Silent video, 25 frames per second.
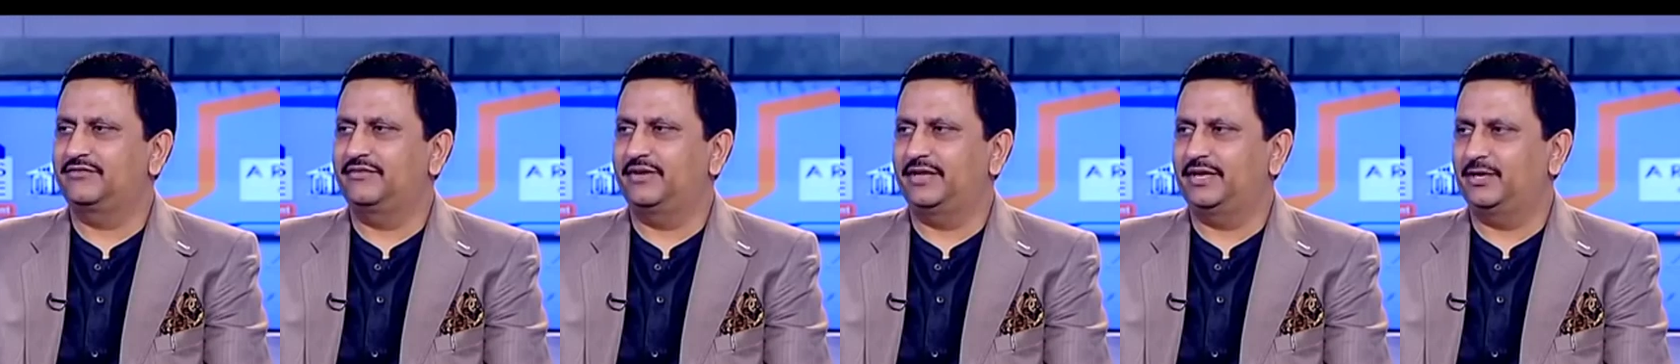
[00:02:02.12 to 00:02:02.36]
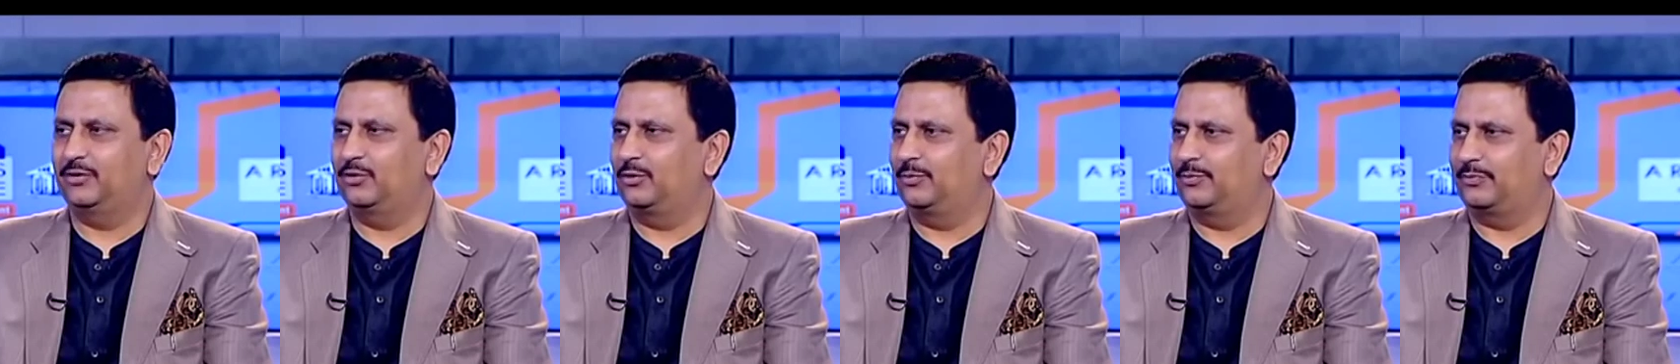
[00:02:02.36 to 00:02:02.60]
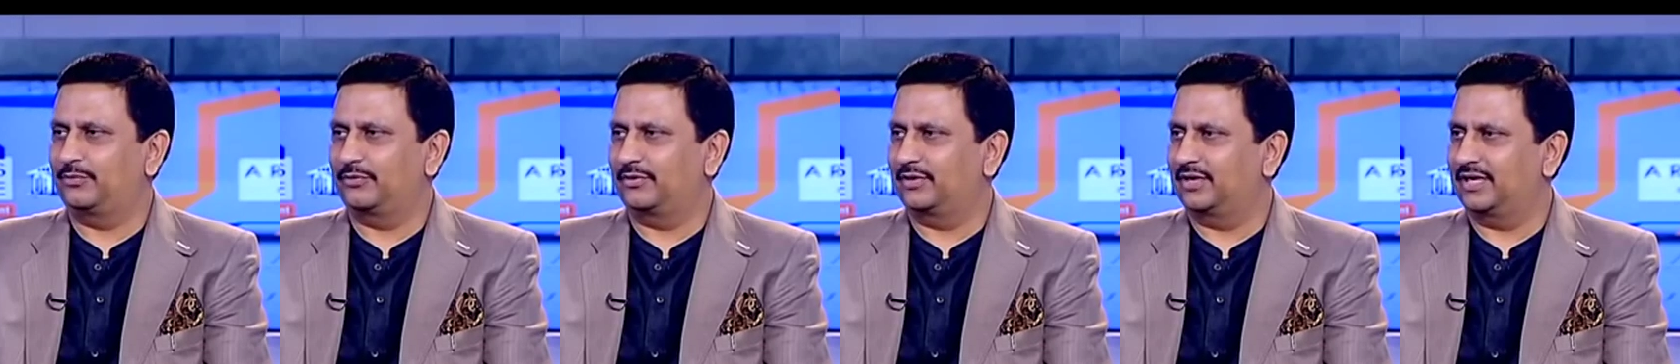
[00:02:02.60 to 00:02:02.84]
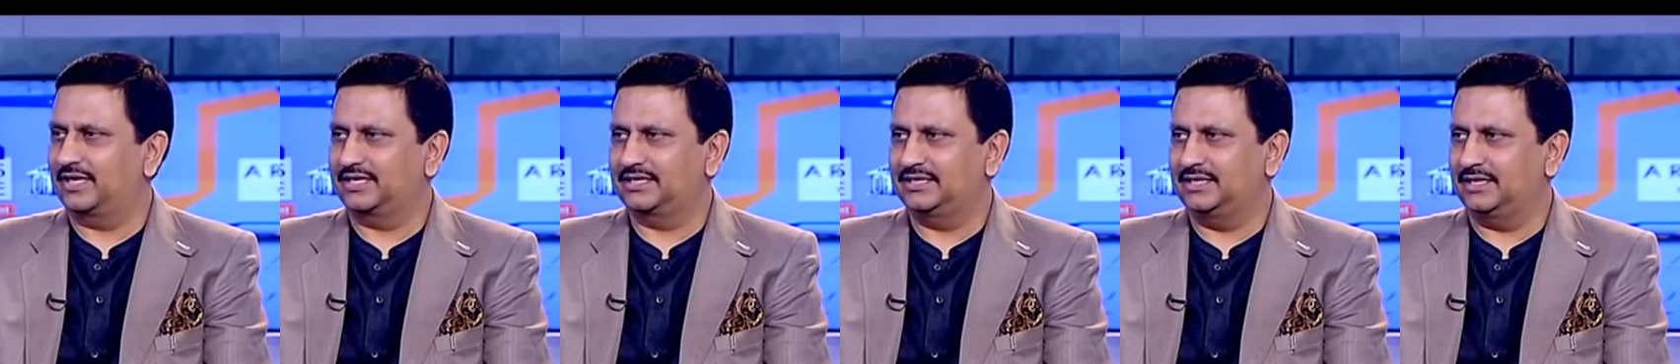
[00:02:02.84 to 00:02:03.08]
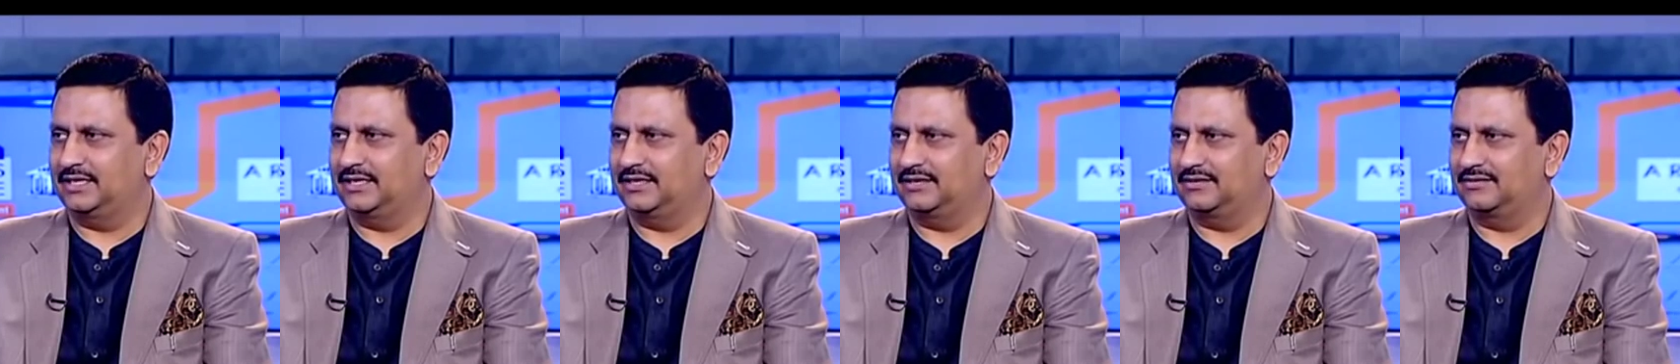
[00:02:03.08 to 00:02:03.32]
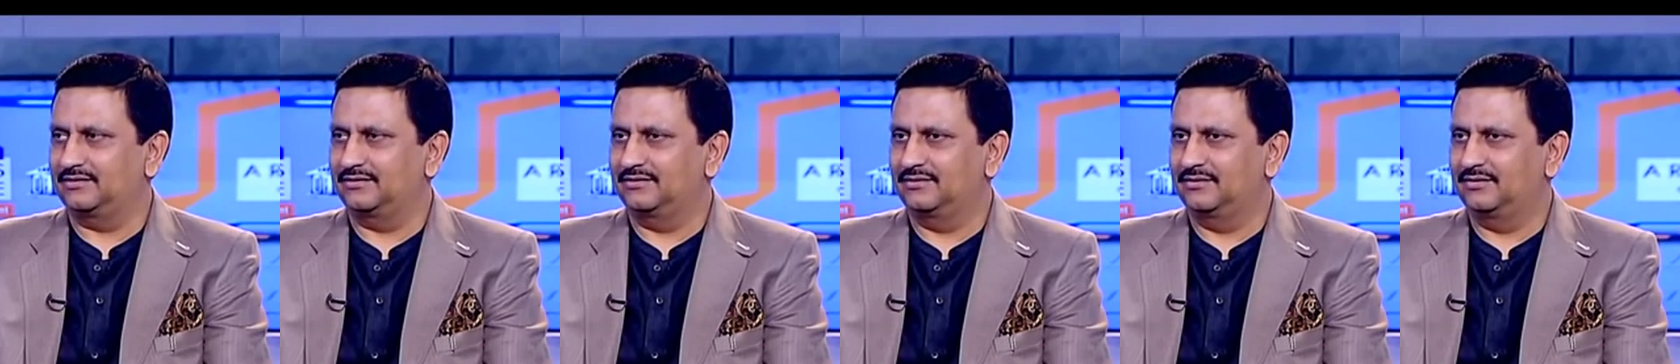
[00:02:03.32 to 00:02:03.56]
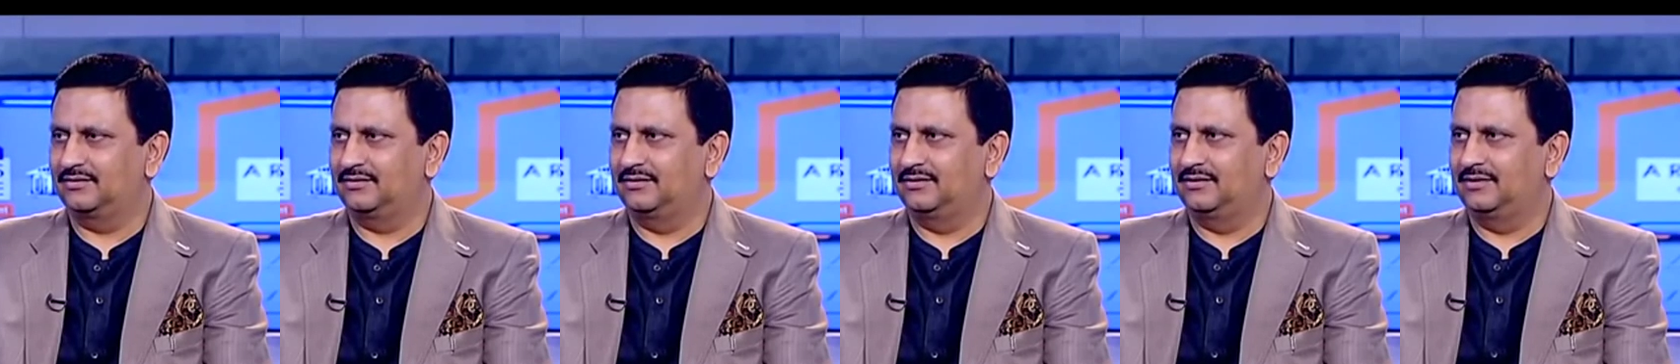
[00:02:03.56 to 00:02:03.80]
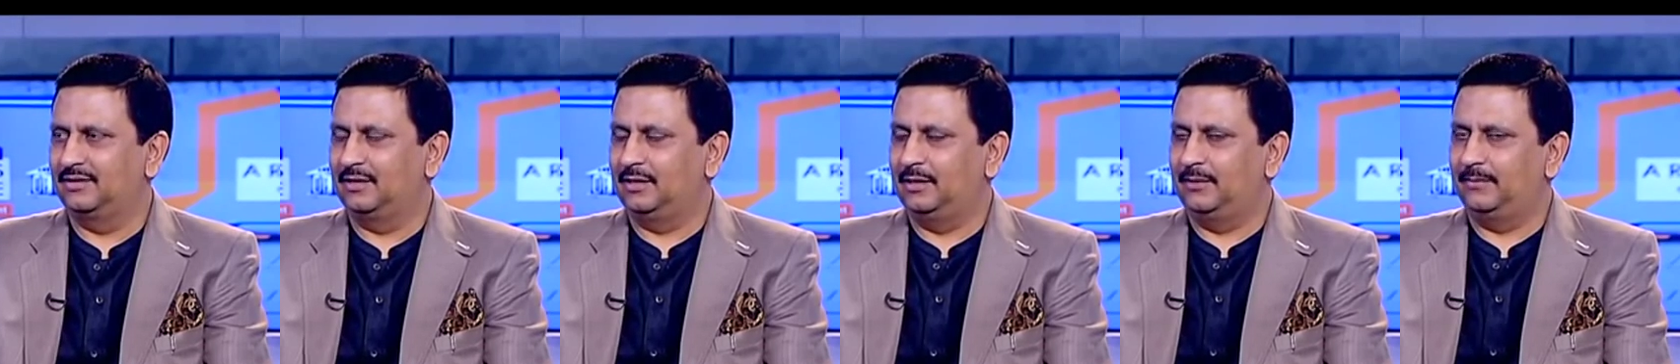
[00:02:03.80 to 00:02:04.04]
a very good product there.
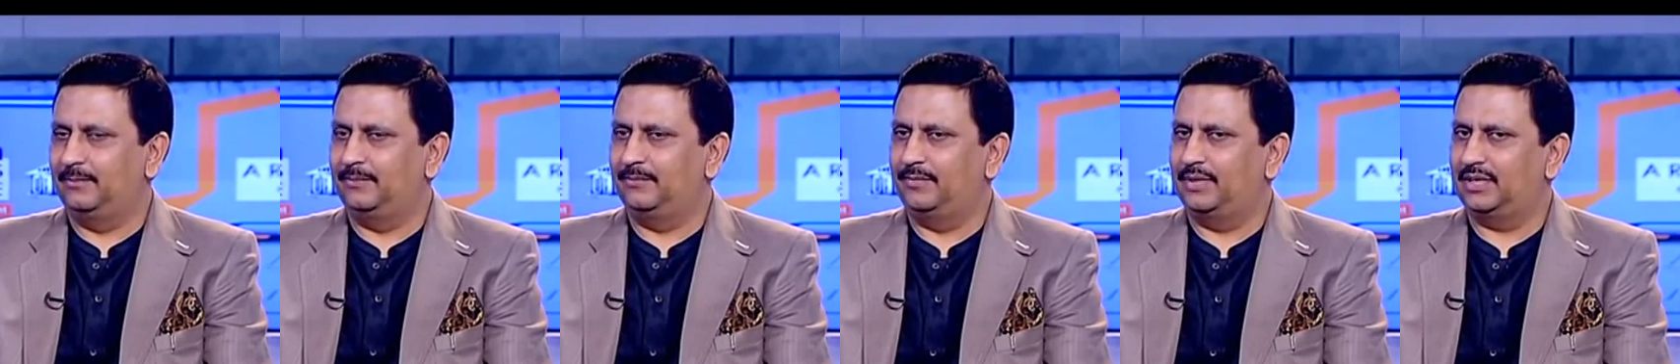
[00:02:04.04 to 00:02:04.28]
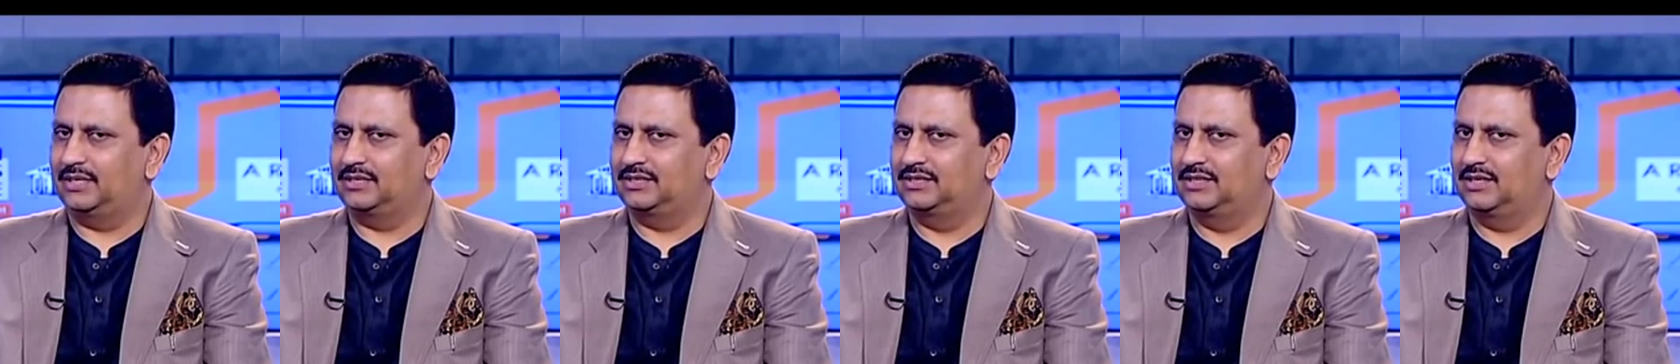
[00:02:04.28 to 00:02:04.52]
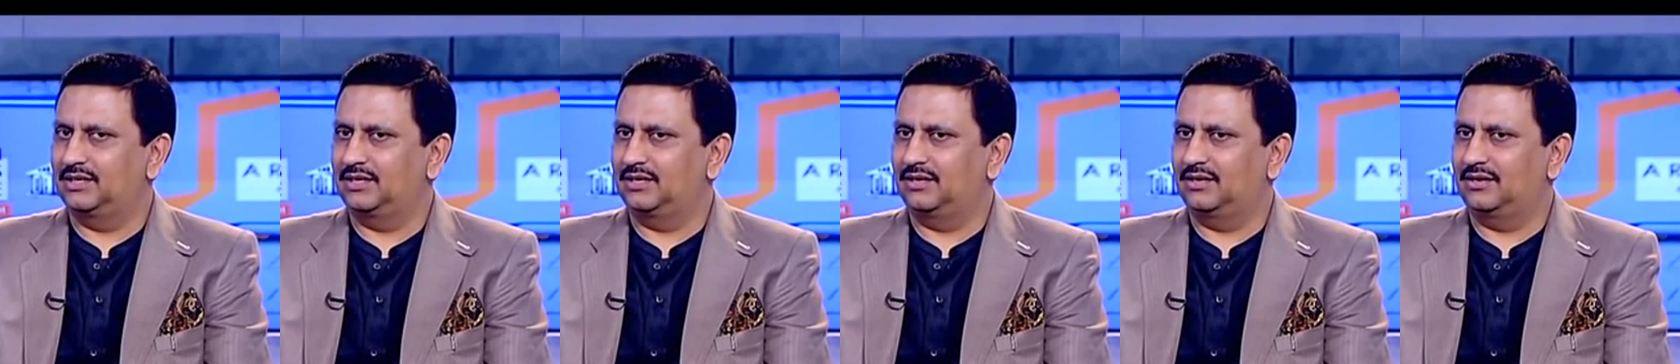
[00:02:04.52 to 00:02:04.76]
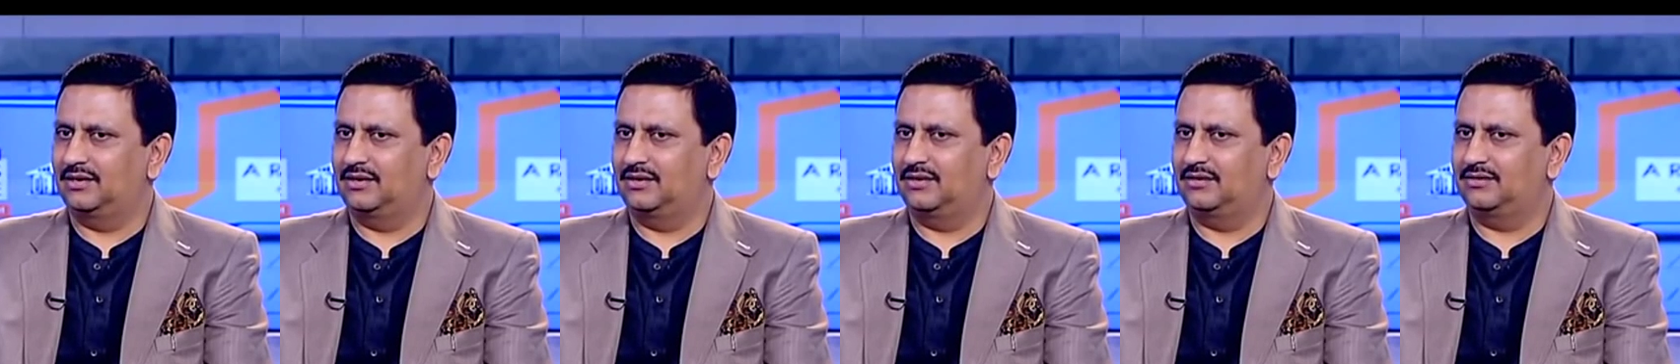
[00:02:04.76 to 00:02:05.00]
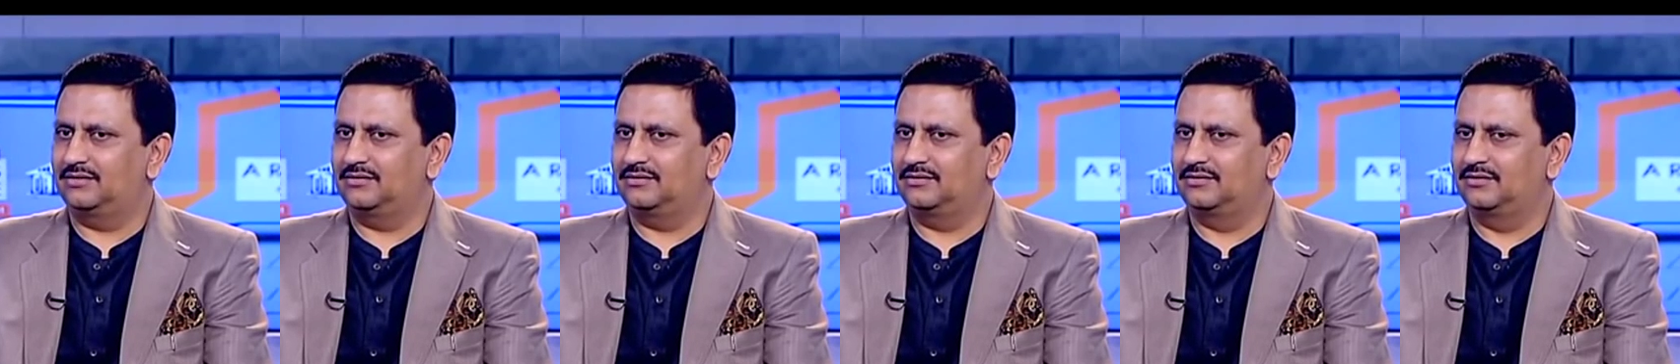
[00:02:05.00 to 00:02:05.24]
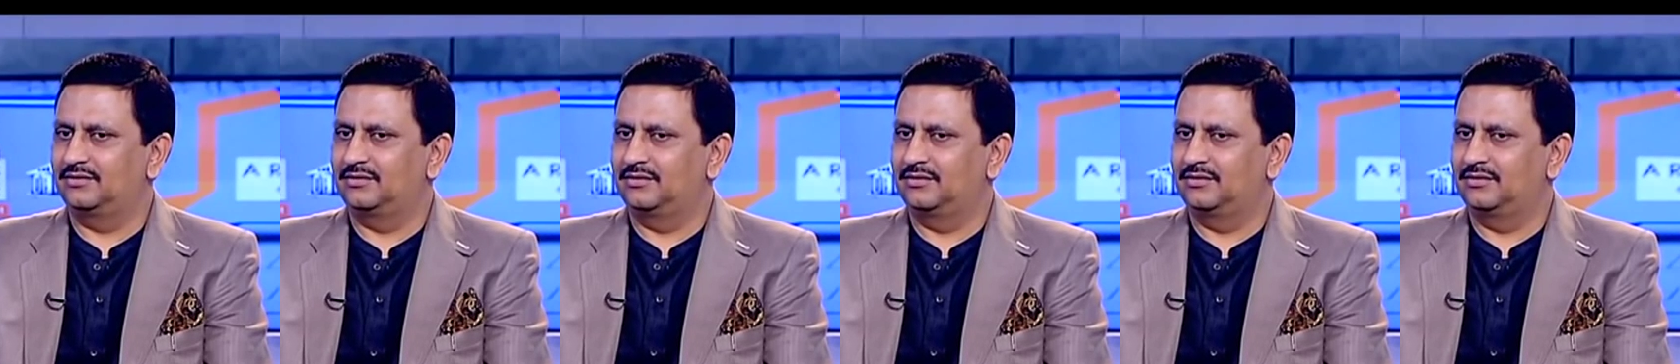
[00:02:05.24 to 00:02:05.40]
But the